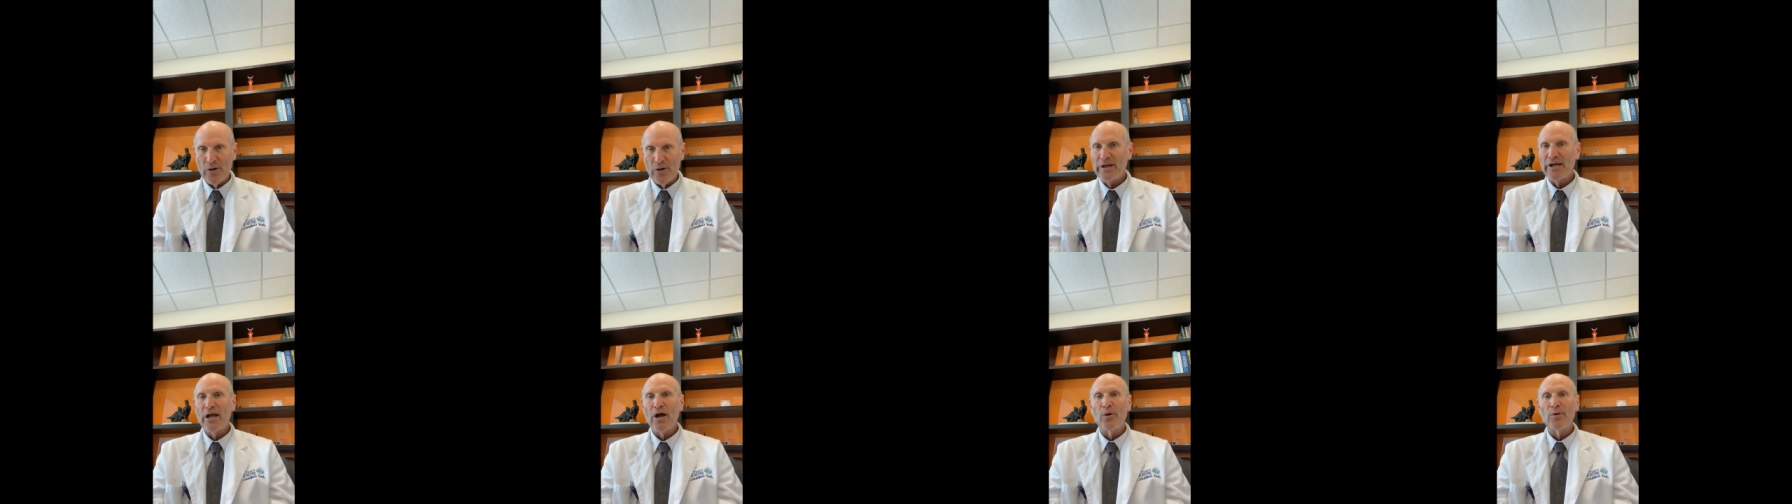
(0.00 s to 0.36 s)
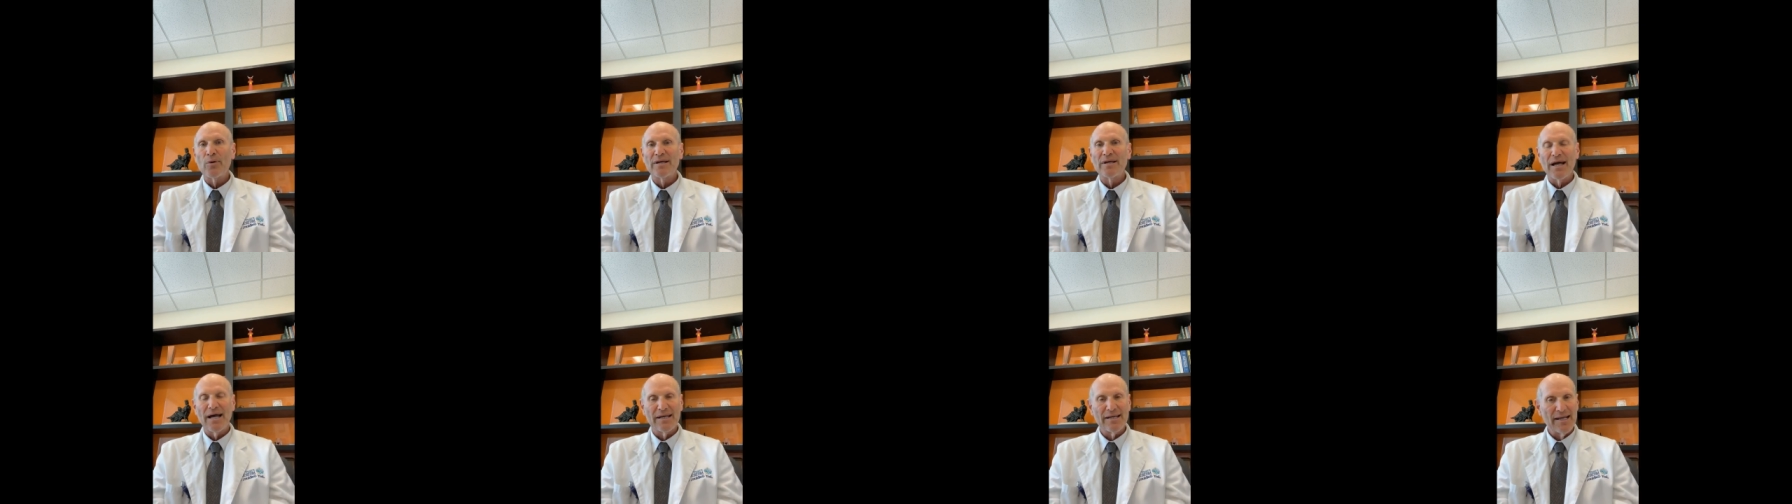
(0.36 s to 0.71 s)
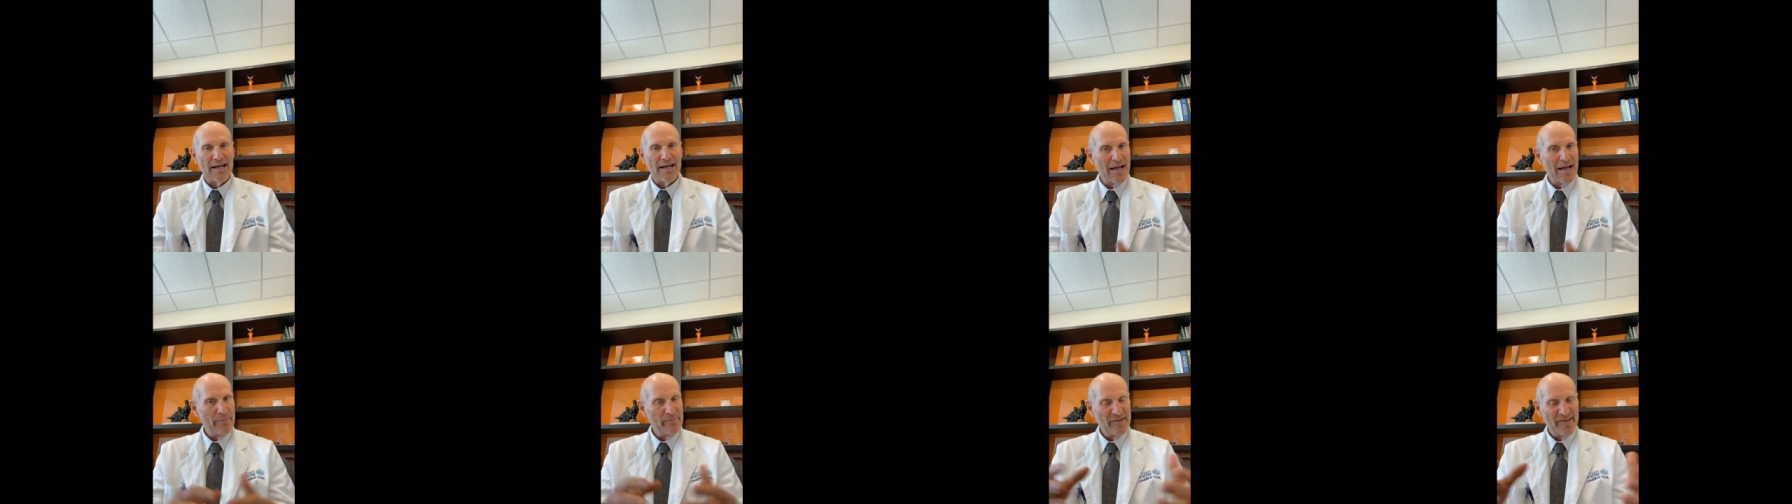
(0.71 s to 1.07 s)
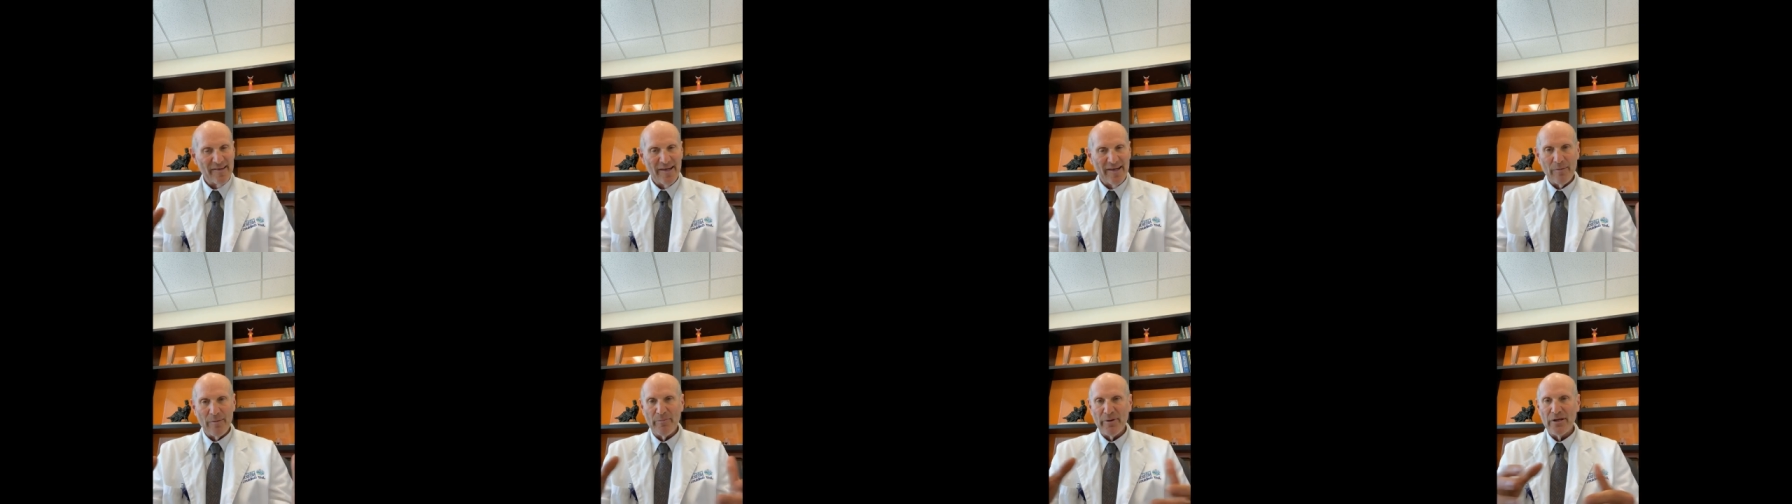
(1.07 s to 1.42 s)
neuro2go.com,
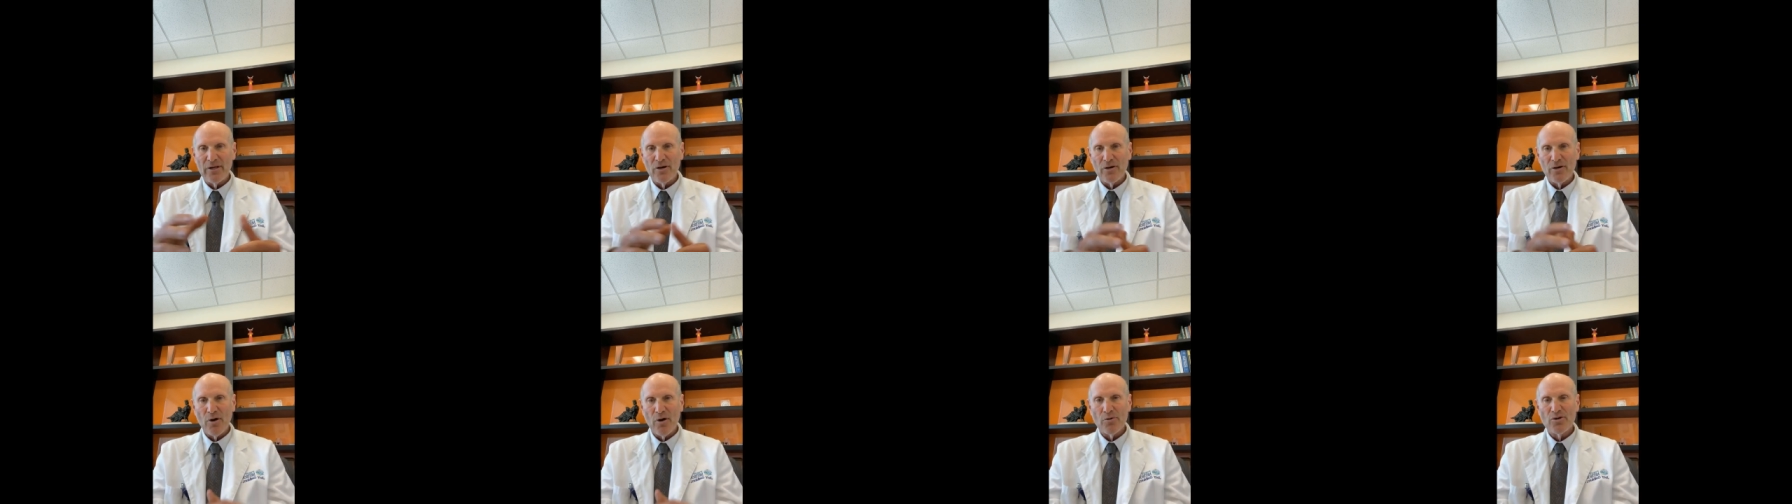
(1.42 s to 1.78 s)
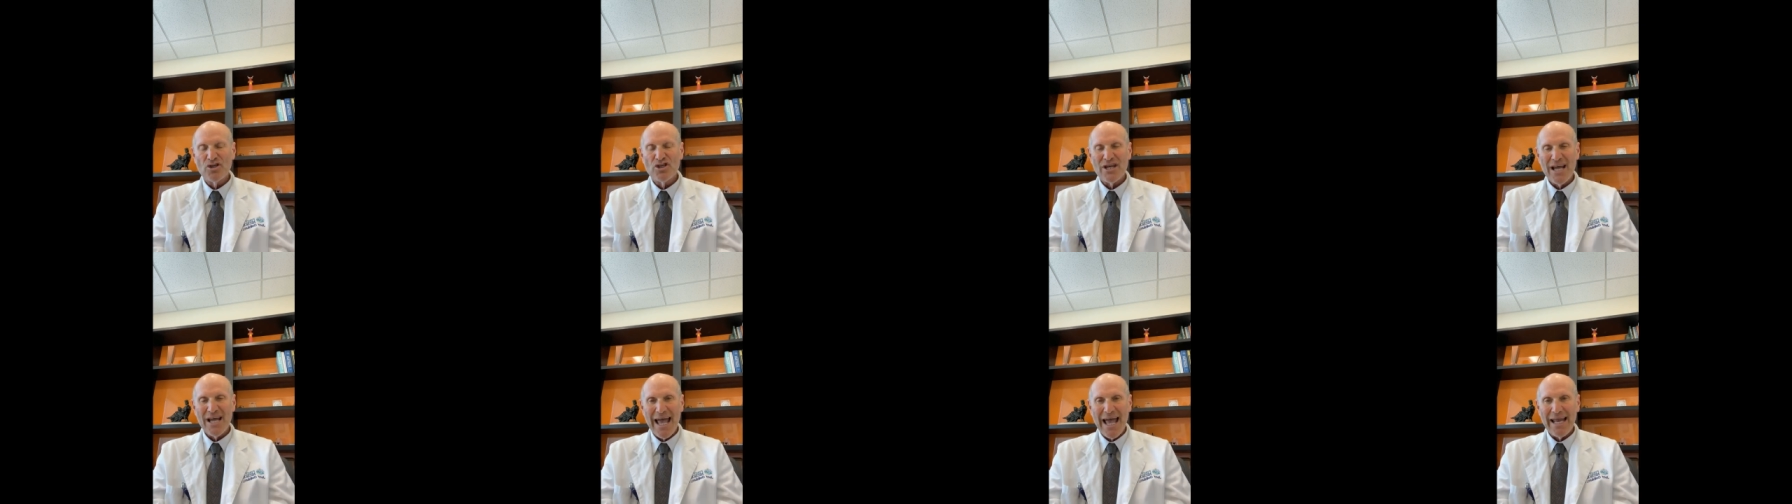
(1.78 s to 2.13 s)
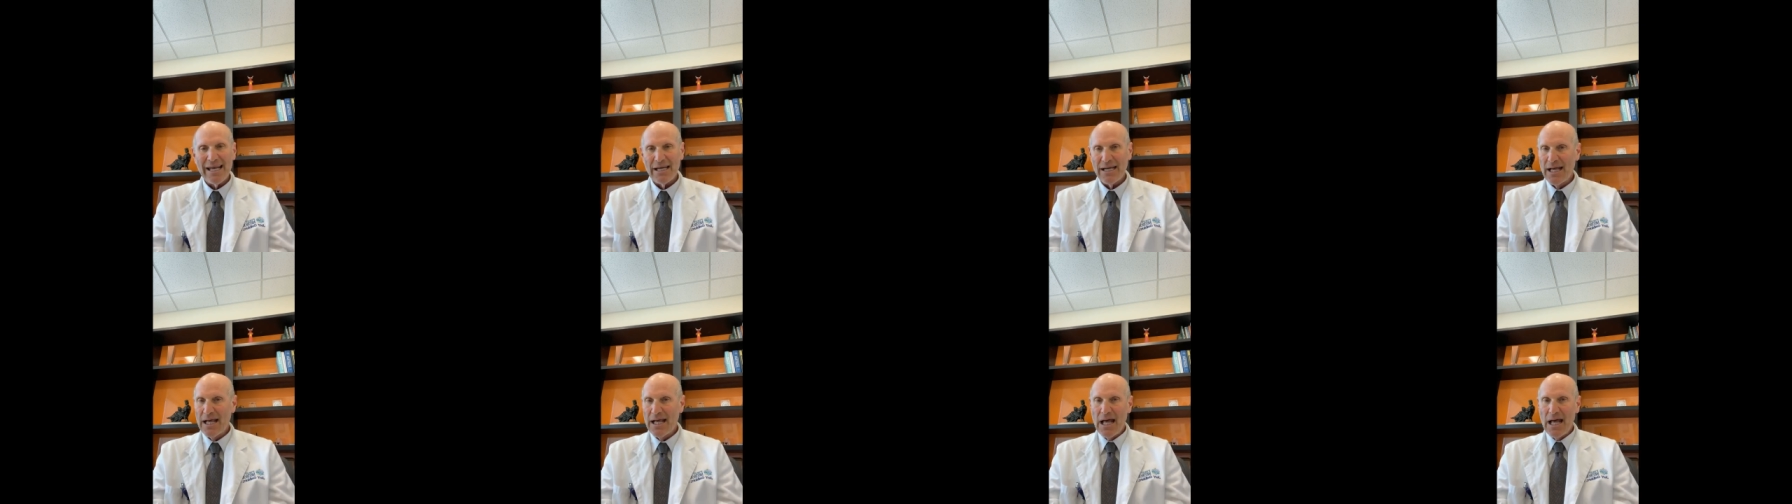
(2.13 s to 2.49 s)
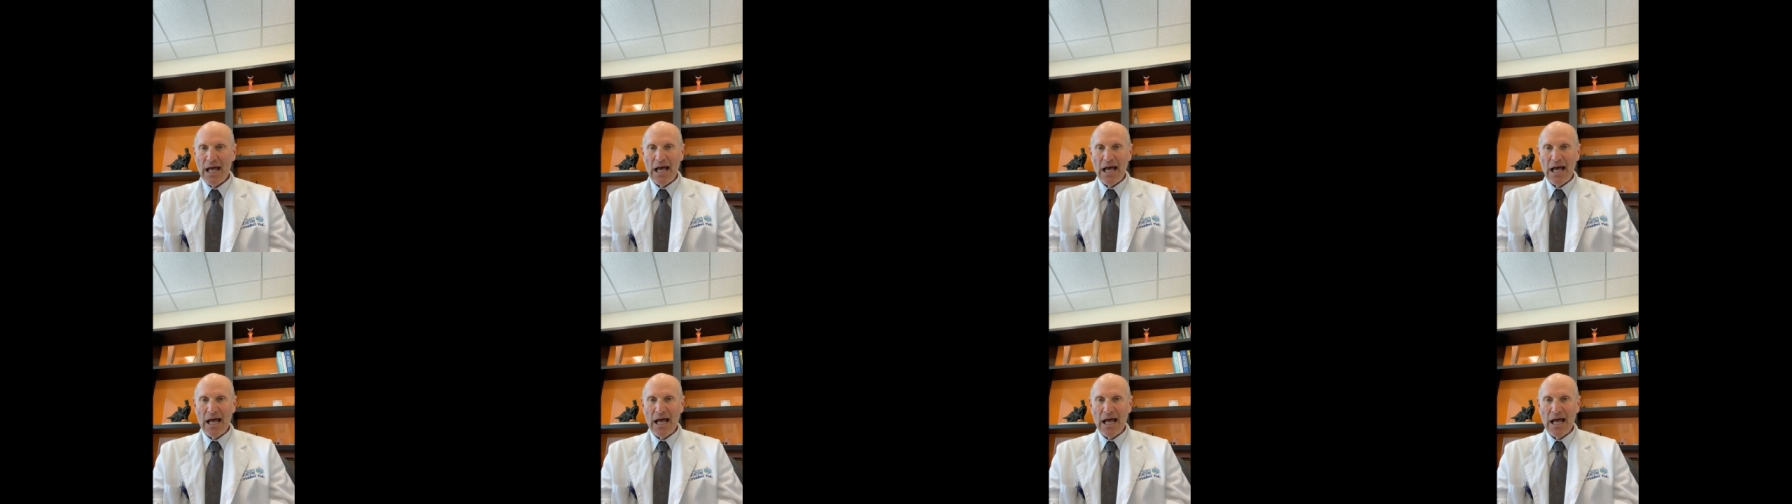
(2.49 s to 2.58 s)
set up a neurochat,